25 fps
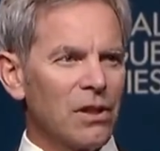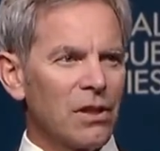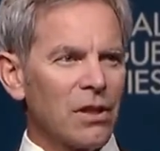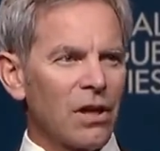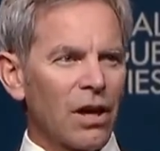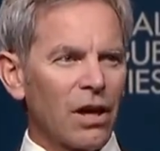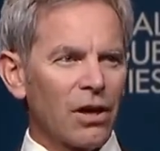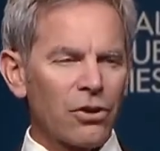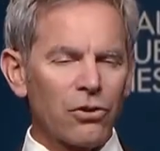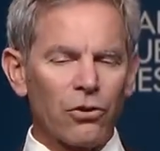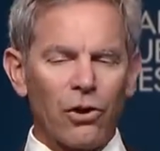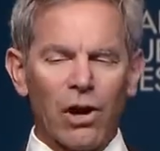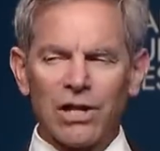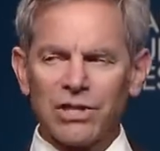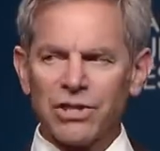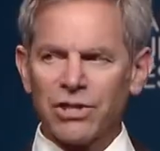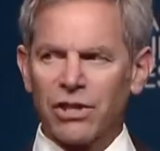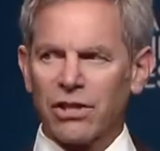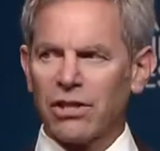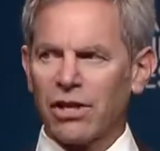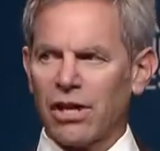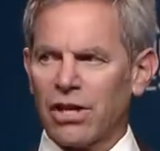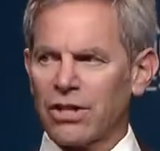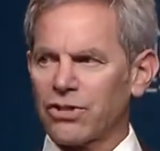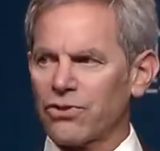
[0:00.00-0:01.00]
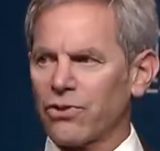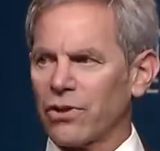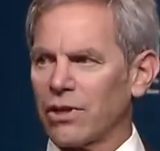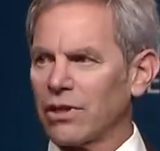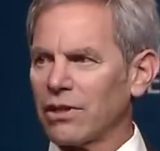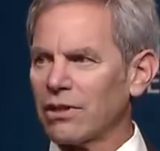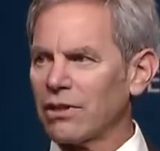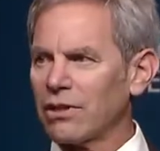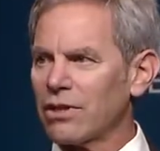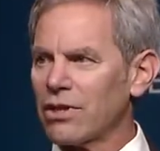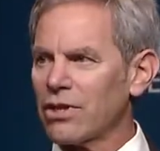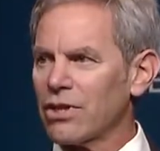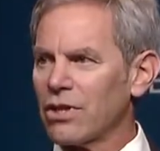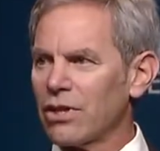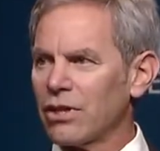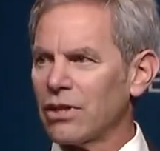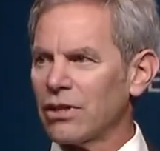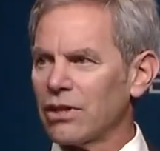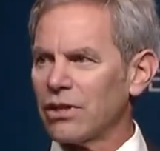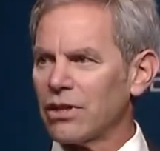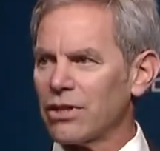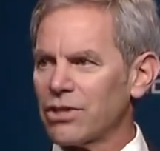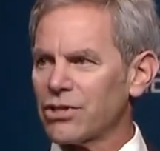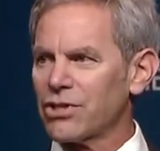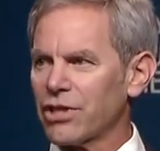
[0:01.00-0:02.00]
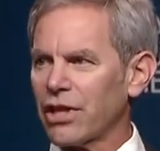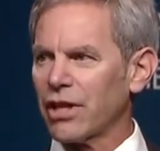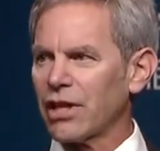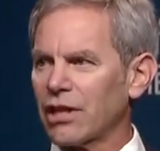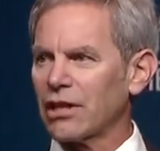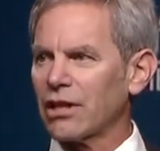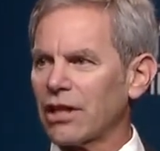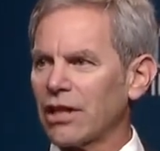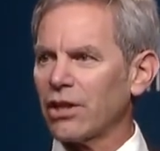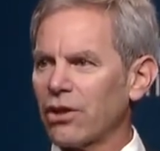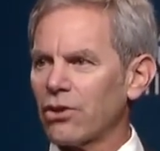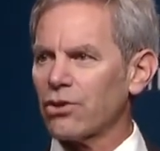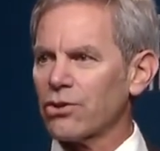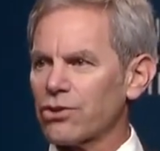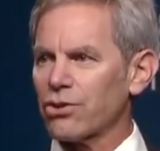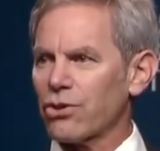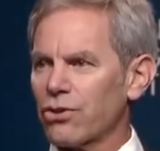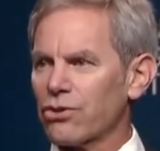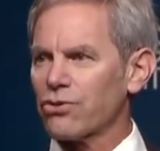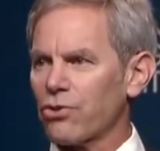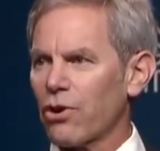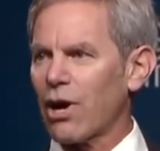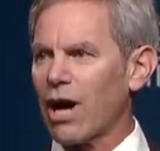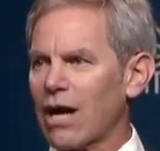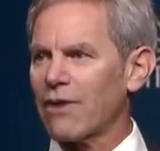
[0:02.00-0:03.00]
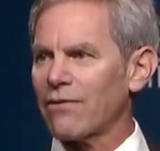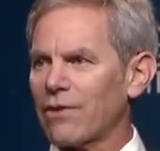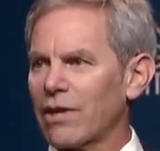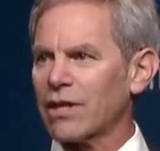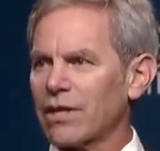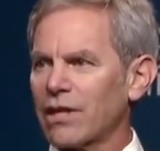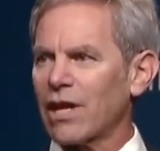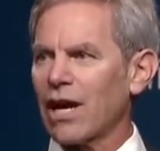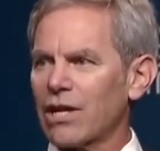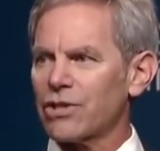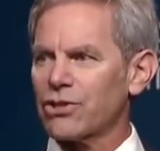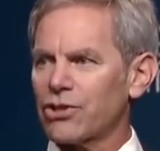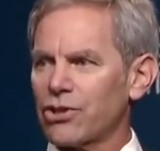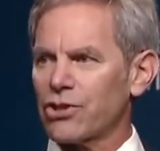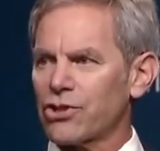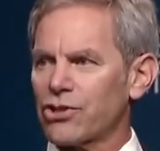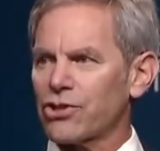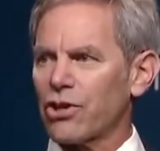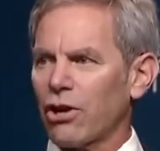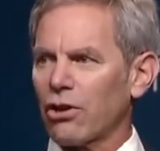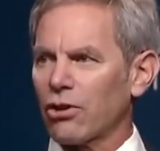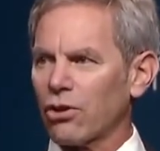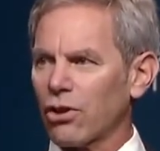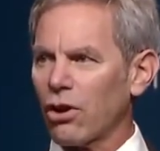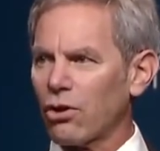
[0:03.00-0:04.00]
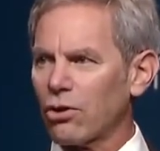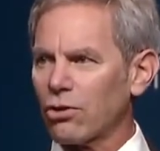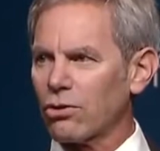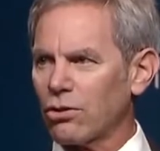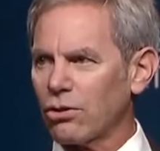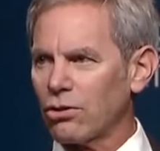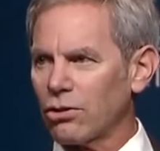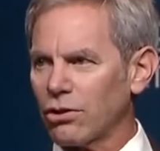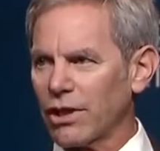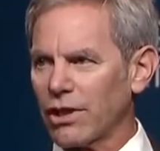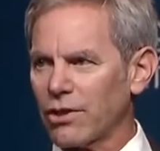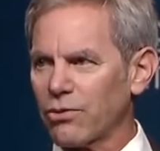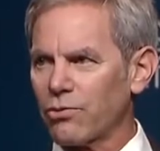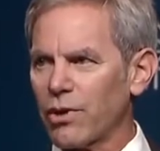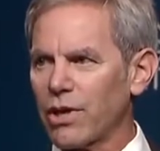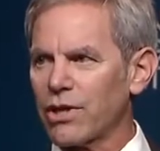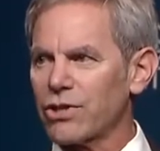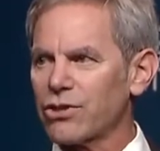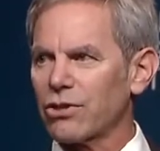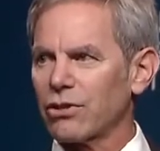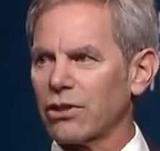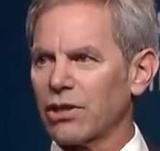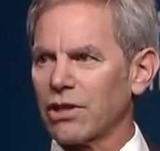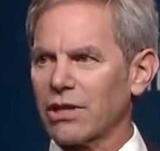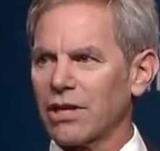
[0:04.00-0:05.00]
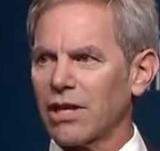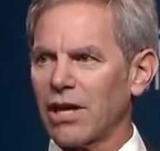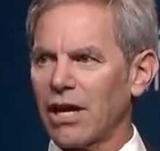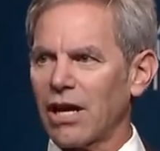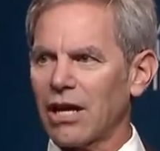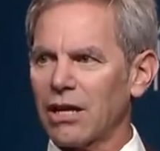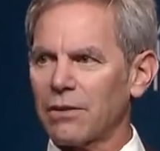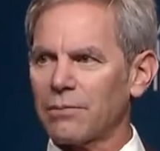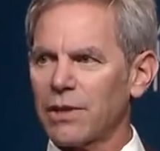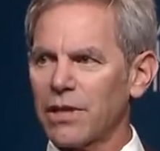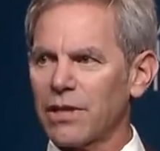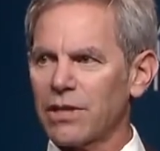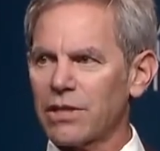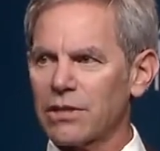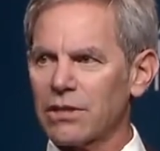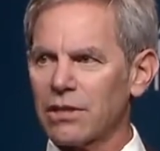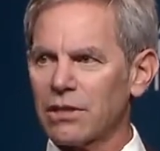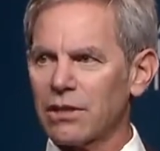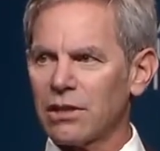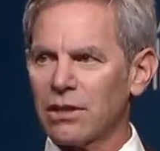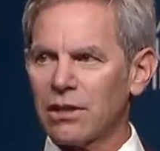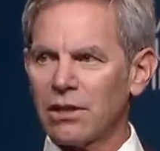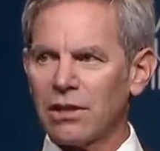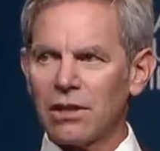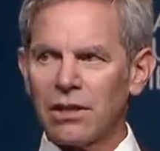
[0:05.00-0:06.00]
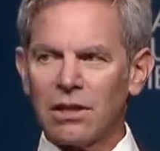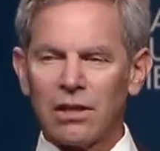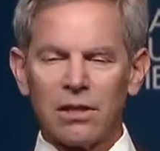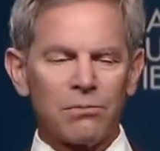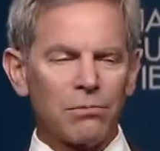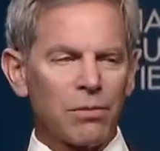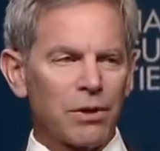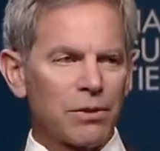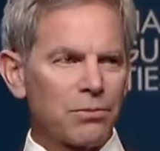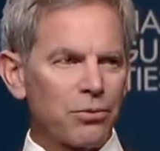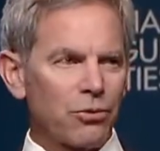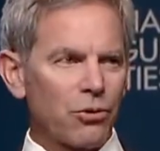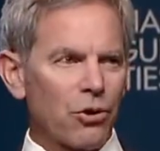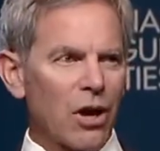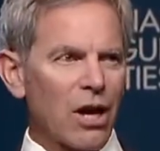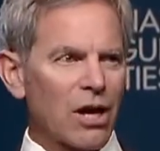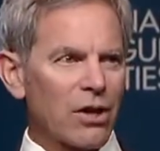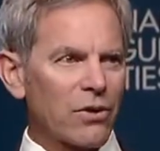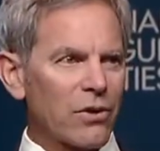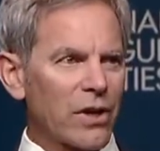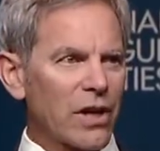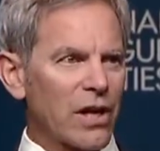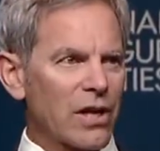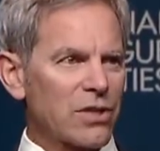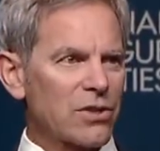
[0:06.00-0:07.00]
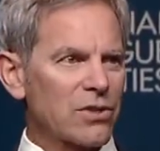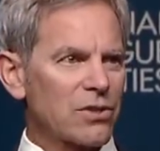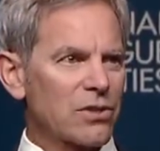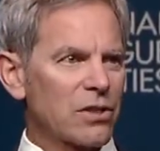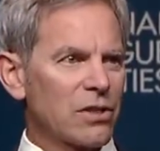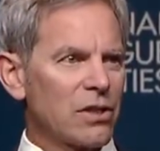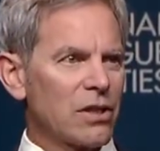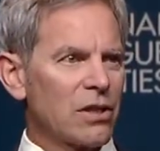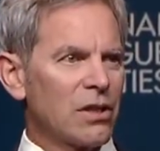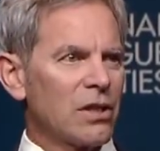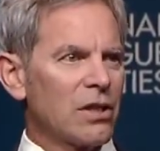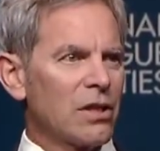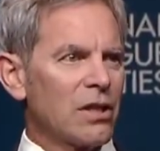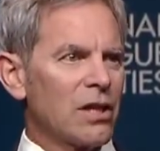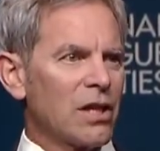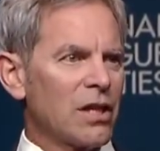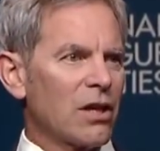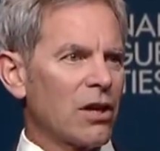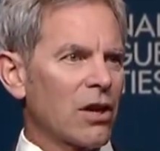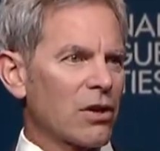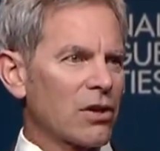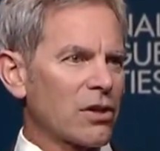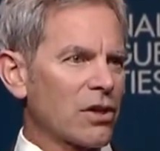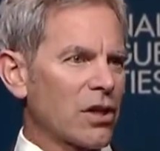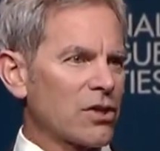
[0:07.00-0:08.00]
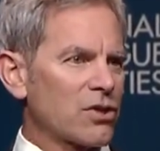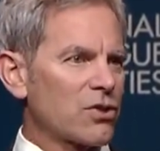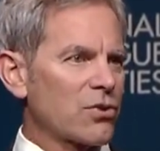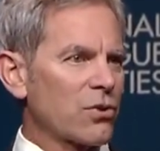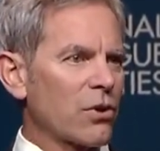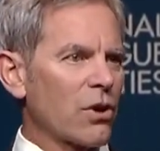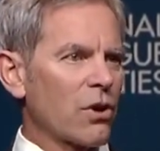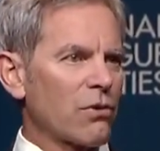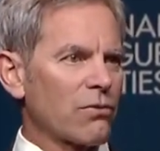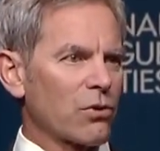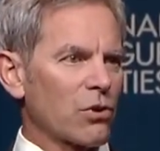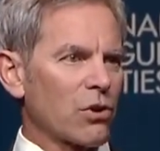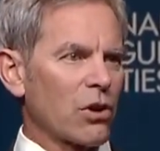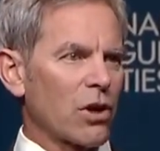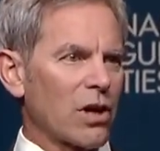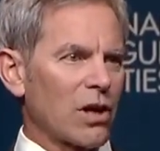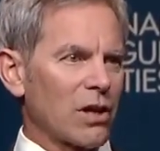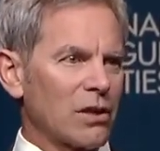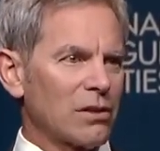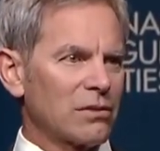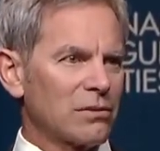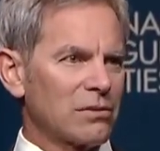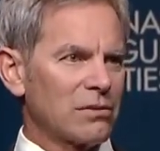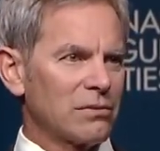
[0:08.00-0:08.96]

Across the country, City leaders are driving not just our local and regional economies, but progress in our country overall.